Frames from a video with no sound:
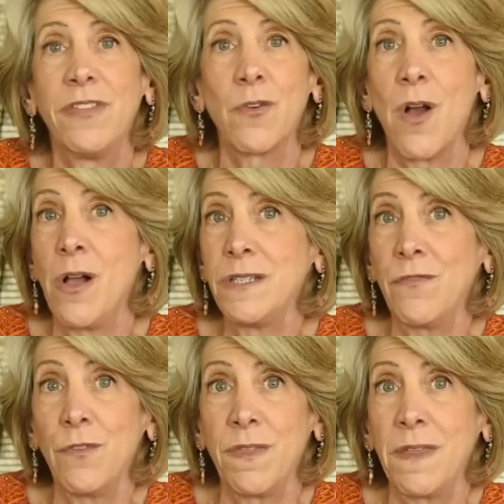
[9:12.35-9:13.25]
They're all
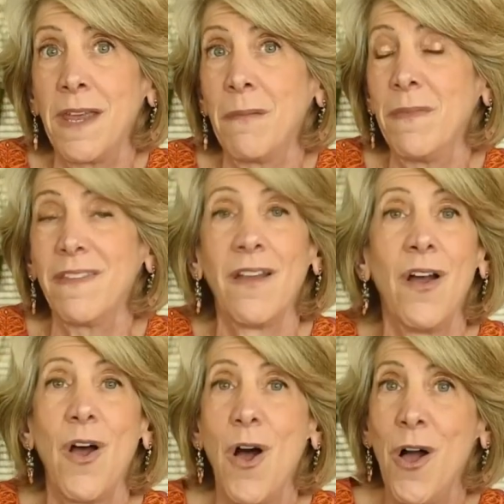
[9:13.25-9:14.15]
different themes,
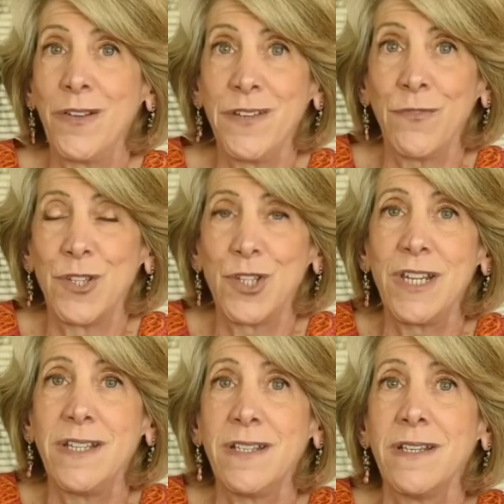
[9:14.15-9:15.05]
all different
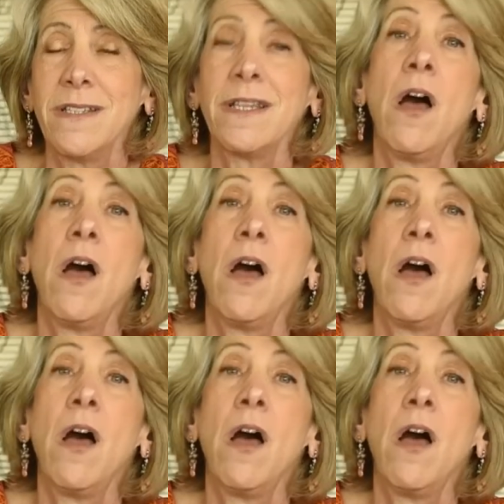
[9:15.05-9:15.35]
cheeses.